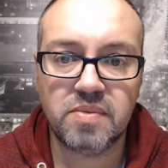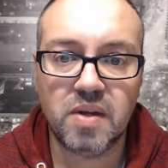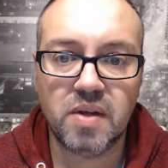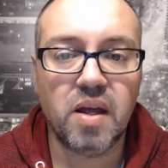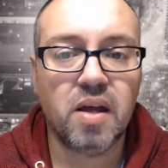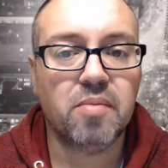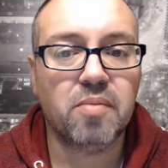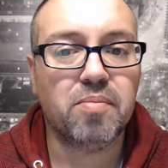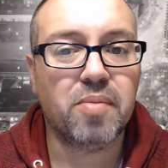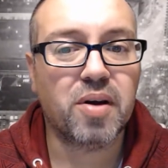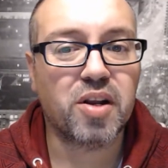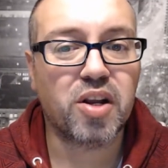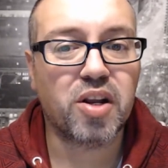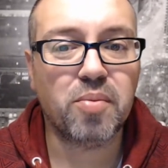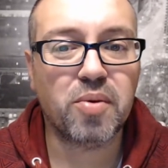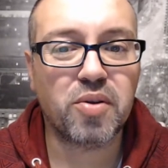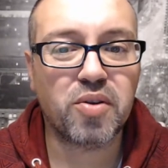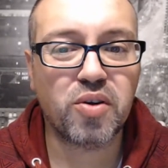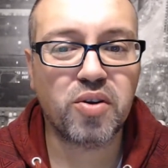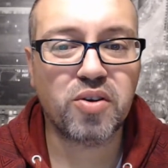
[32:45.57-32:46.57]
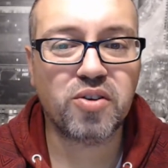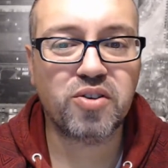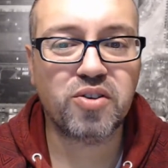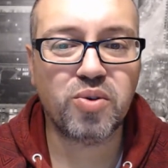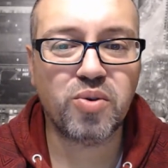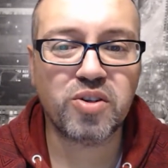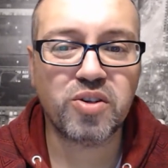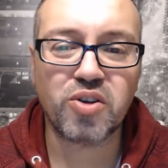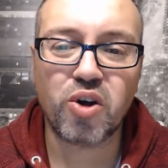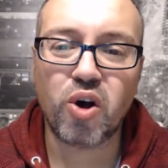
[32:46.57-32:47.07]
My number 32
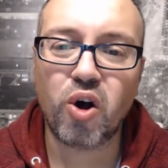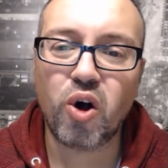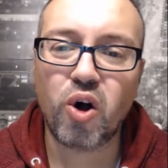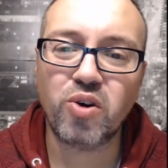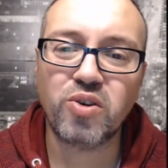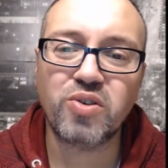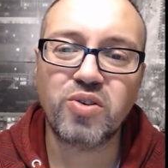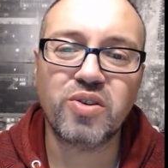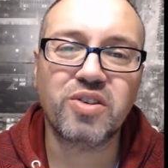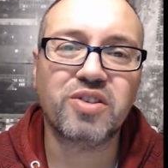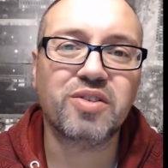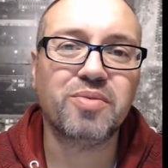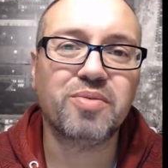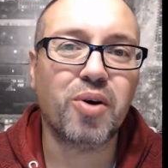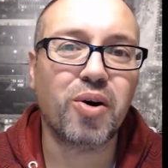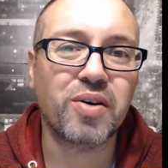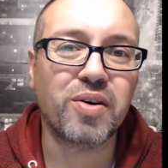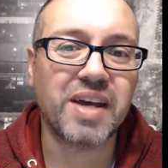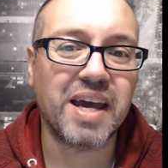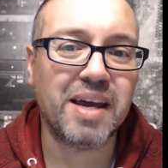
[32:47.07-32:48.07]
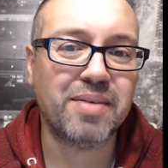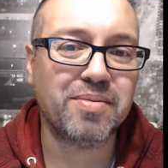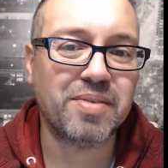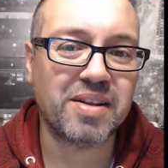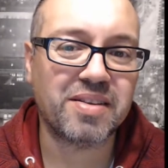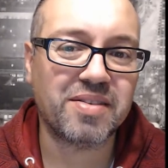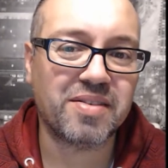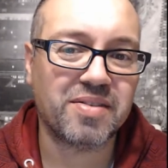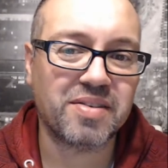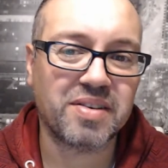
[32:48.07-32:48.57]
is also a small game that
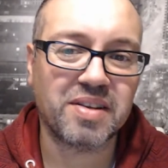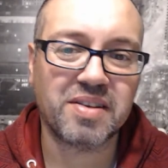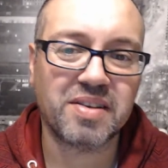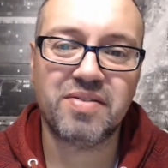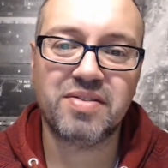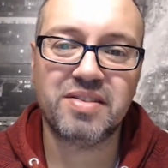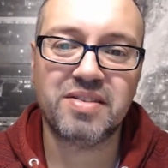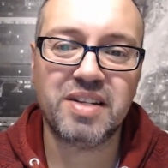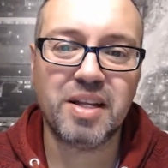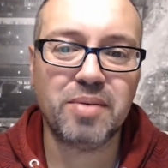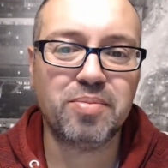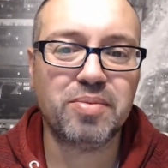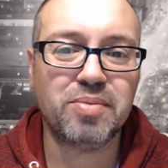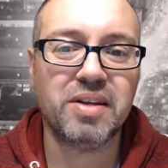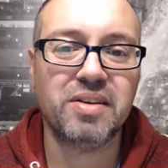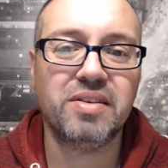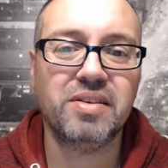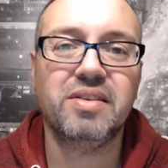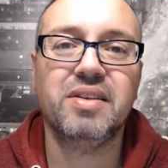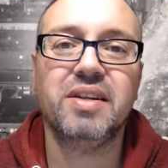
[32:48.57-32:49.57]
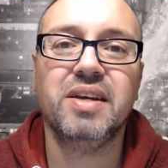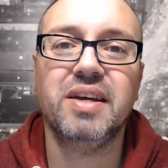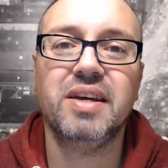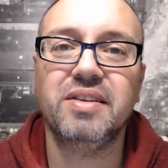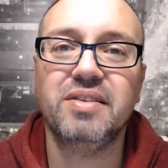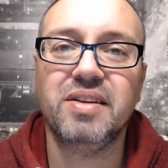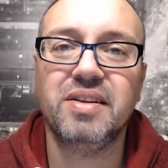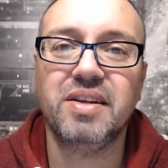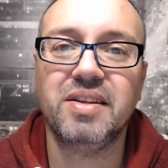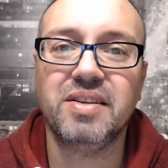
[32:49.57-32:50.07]
slipped
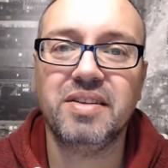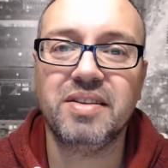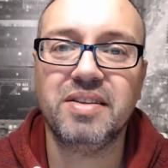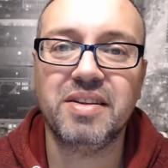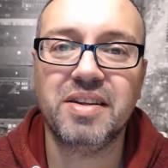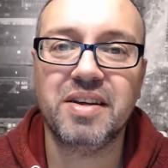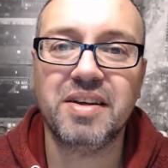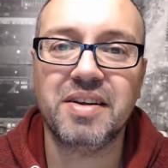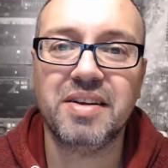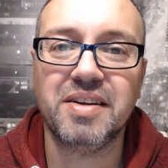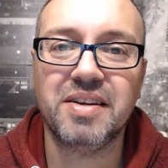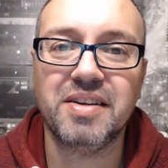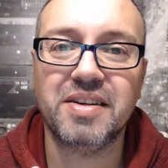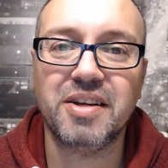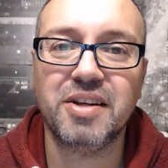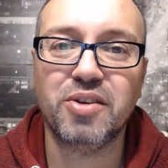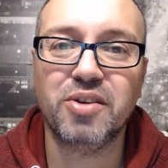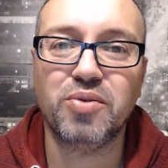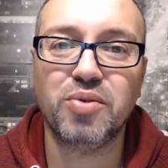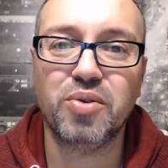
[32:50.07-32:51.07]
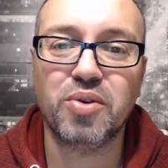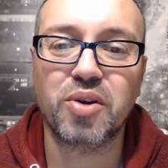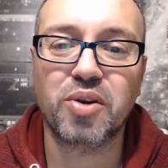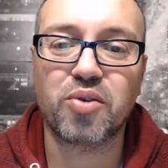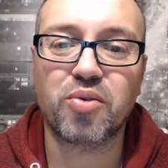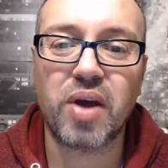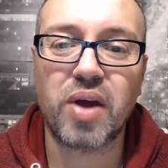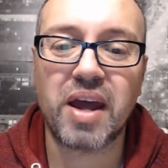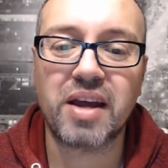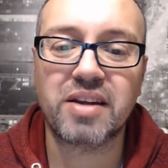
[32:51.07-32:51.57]
into the
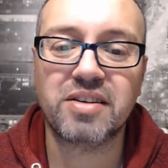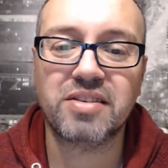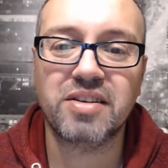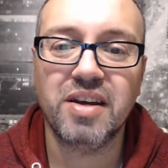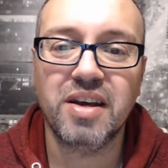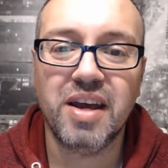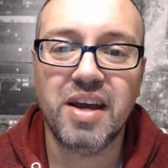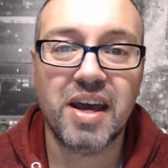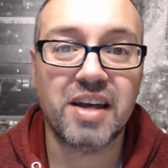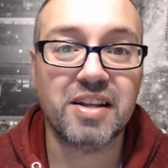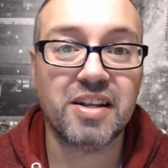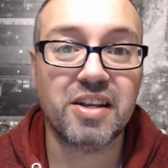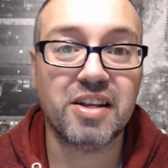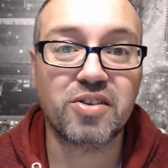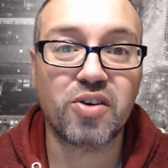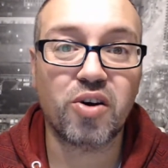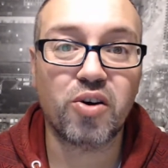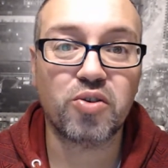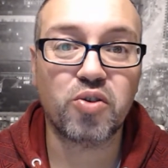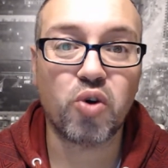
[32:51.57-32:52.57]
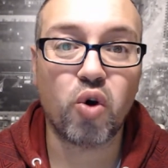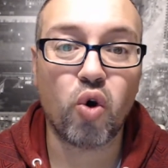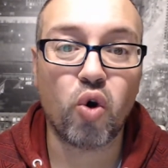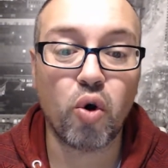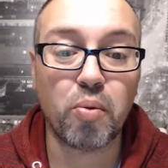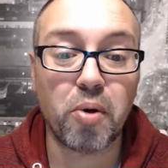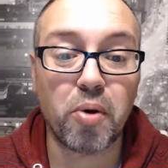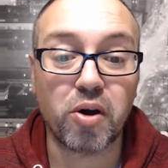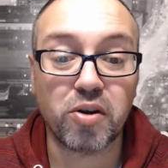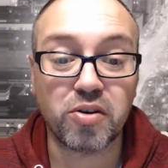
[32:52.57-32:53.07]
cracks, and that's called Orb
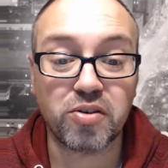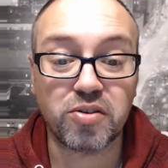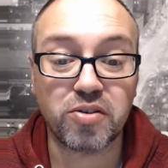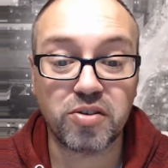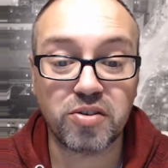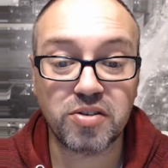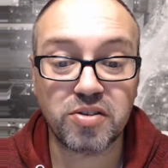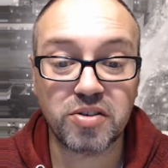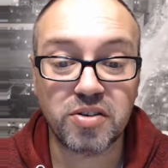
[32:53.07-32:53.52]
Hunters.